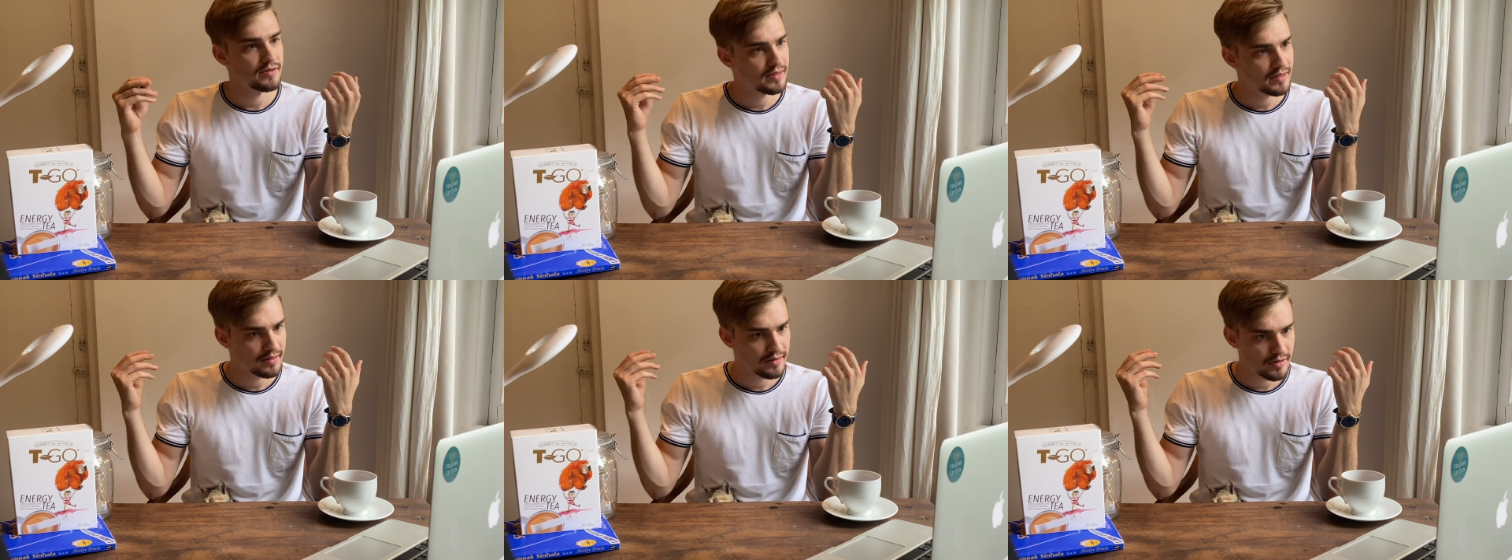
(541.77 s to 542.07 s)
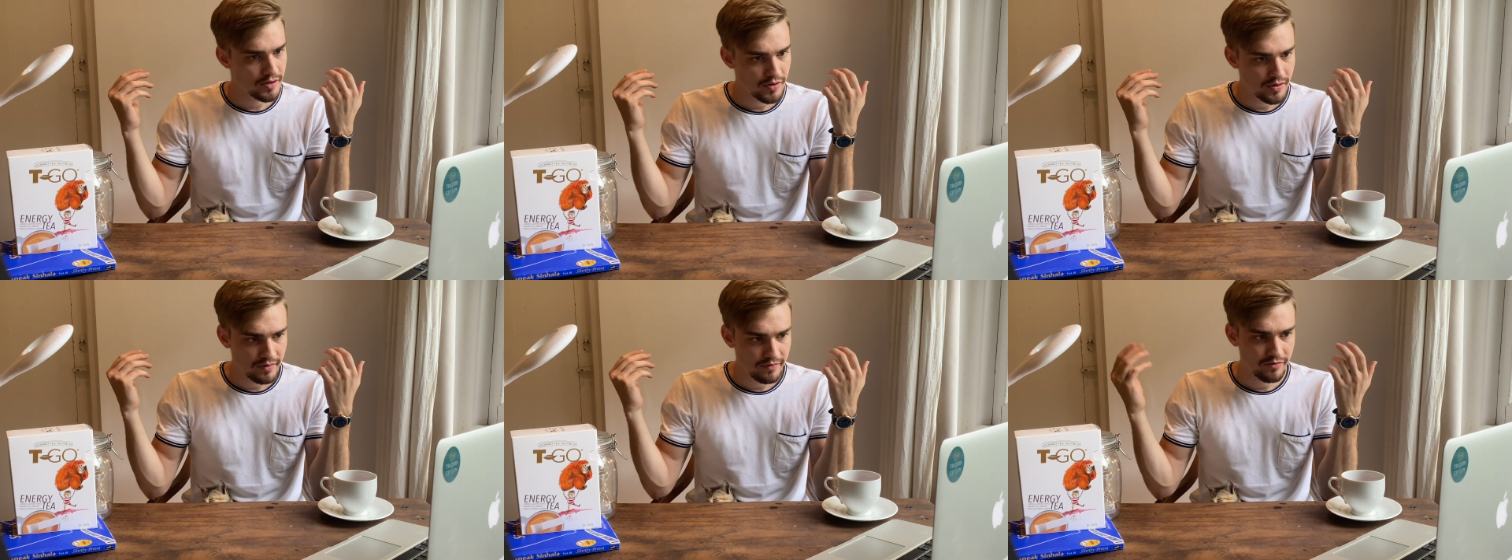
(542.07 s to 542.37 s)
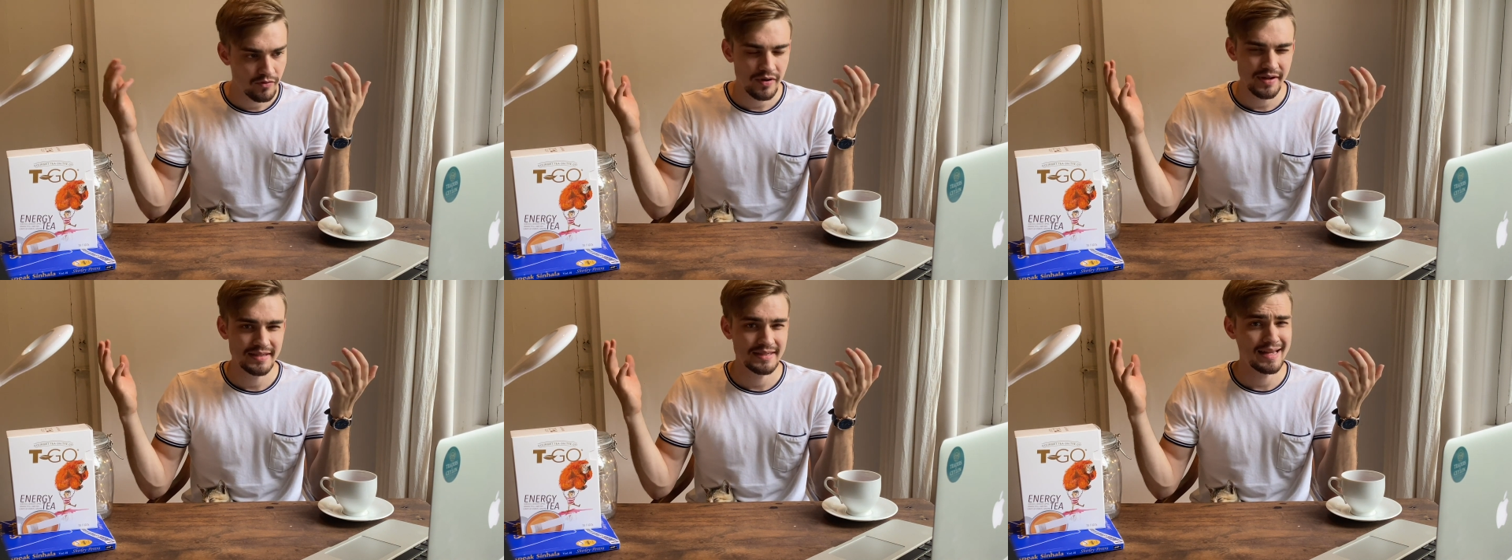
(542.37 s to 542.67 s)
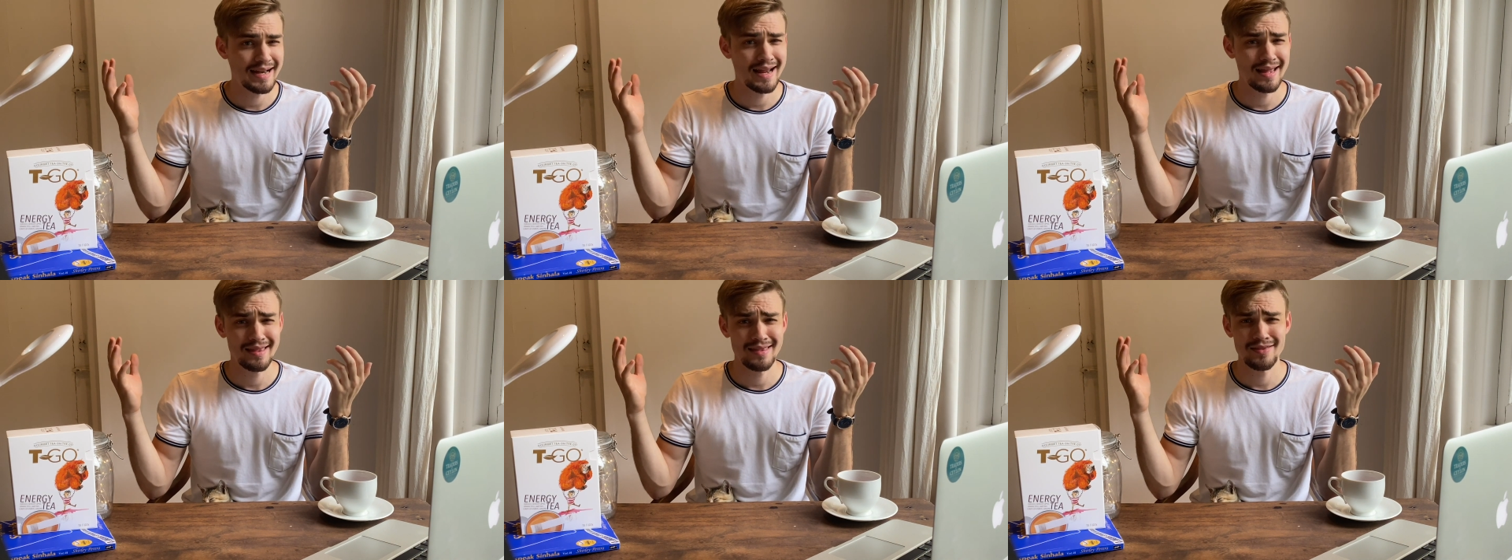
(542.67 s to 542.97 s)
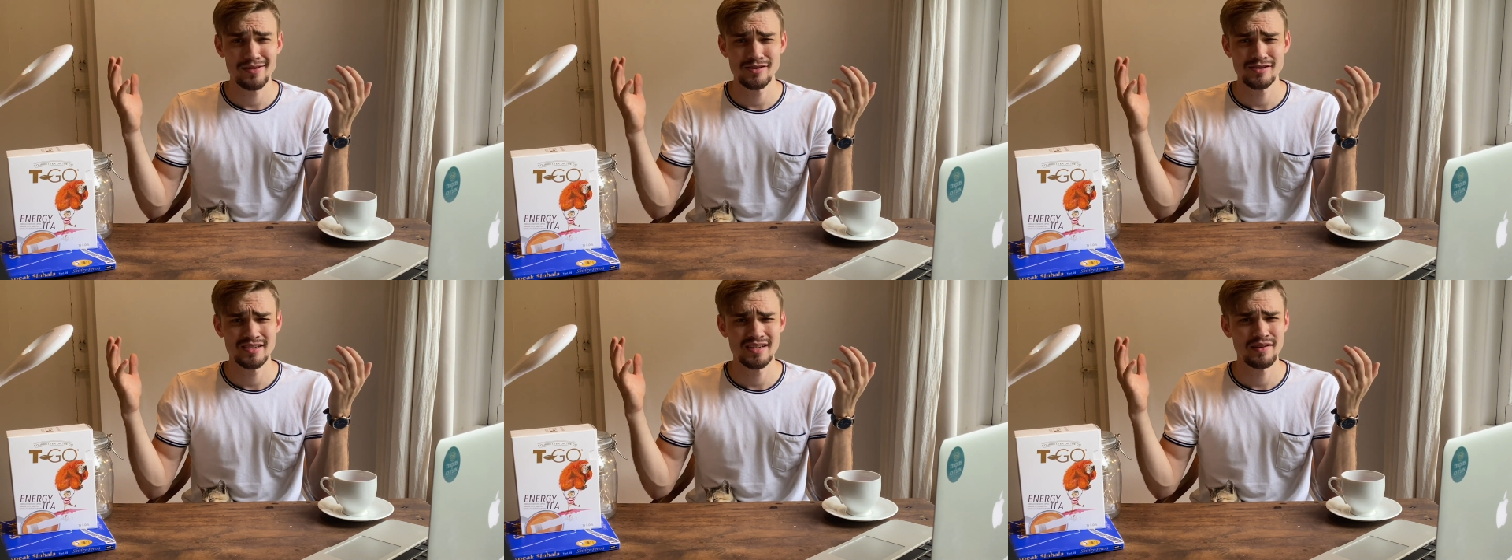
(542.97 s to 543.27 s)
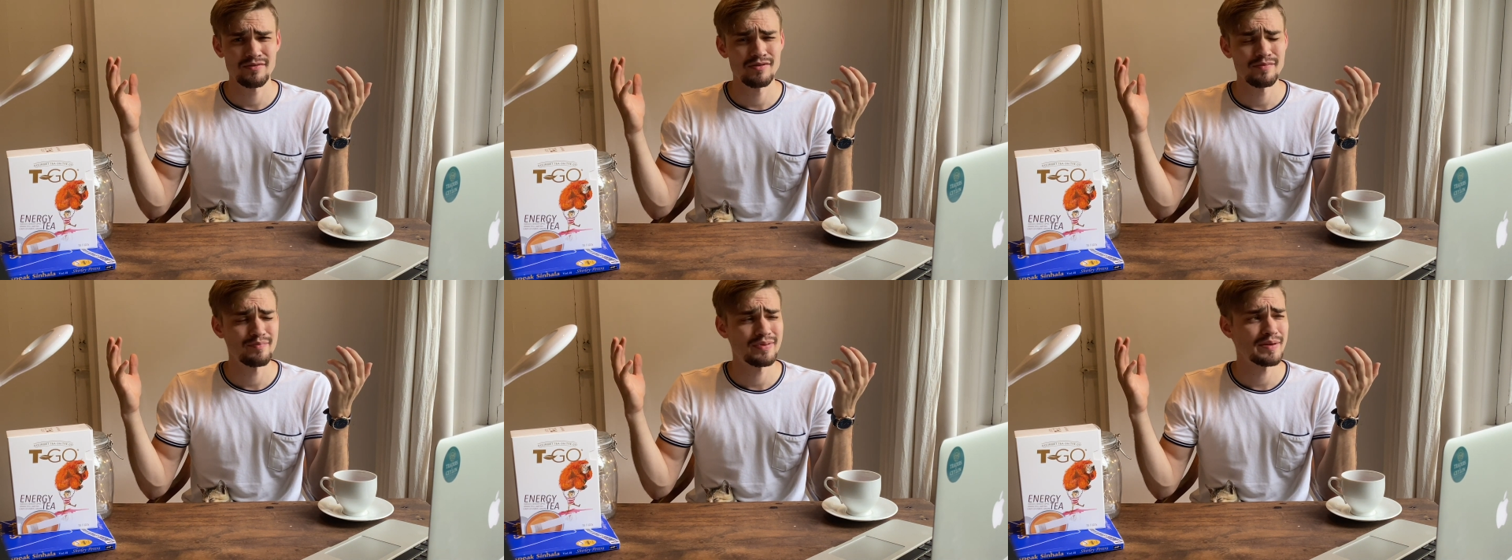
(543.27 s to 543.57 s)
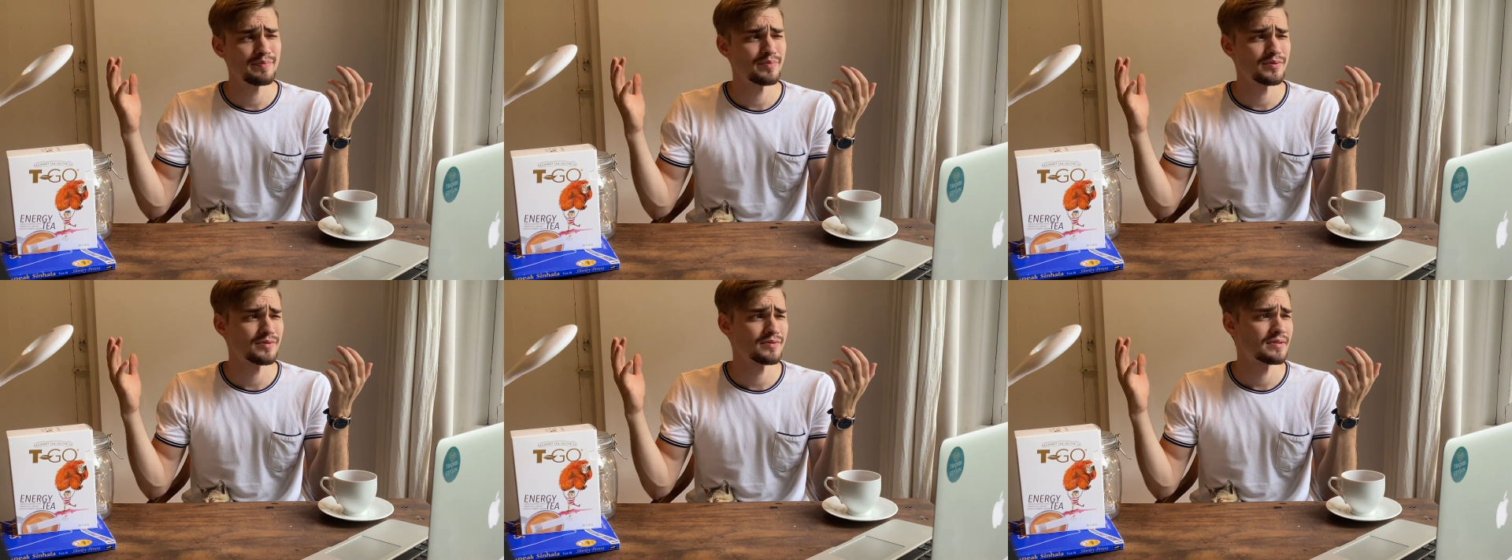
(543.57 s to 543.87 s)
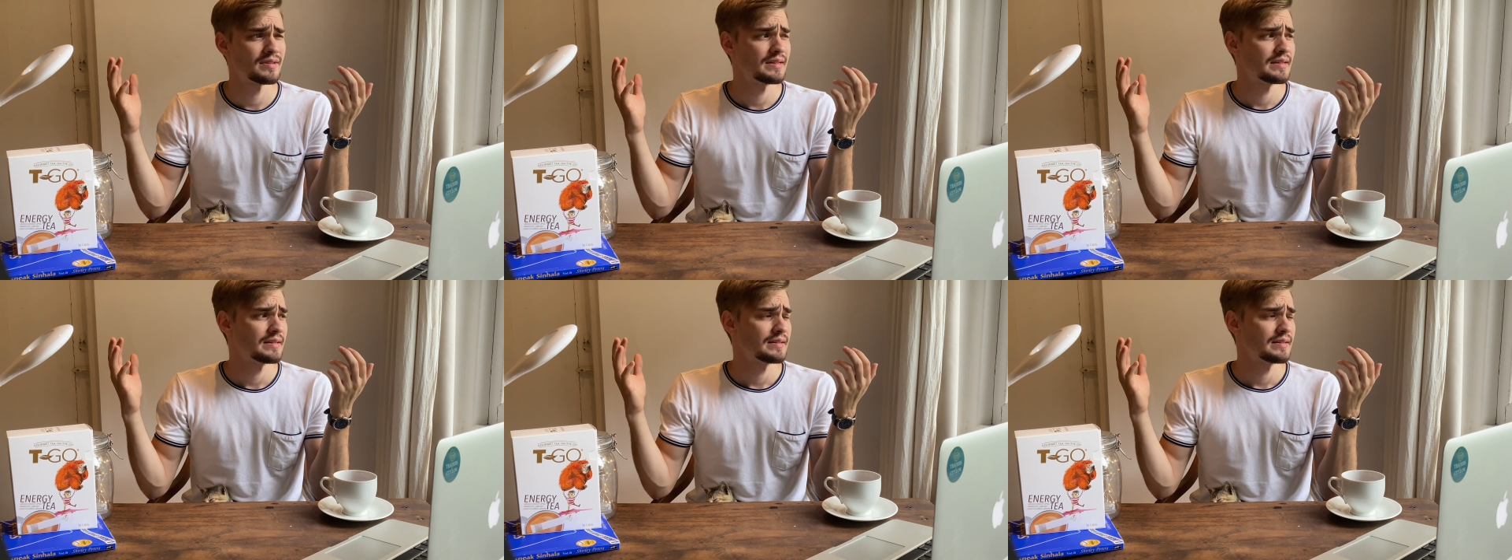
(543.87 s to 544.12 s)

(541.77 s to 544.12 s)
can voice it. And I think there's different people.